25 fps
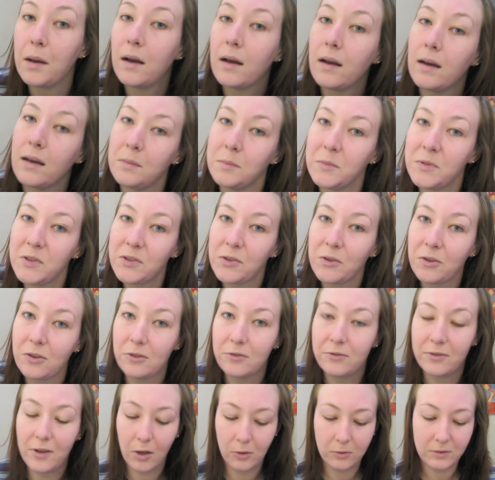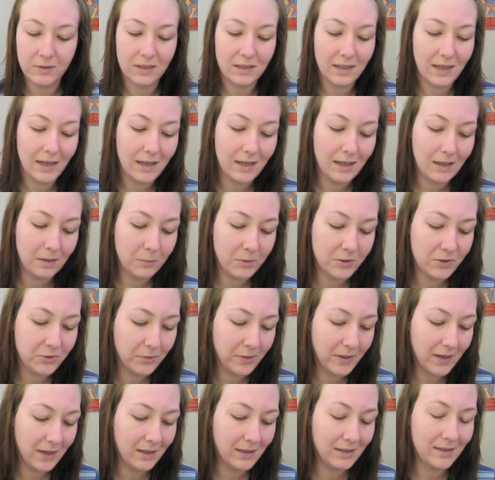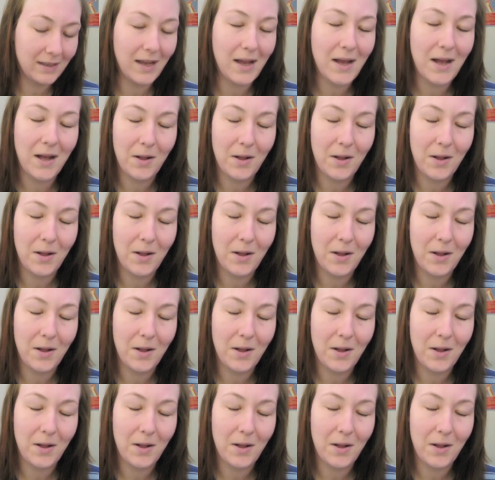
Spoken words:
I'm sort of alternating between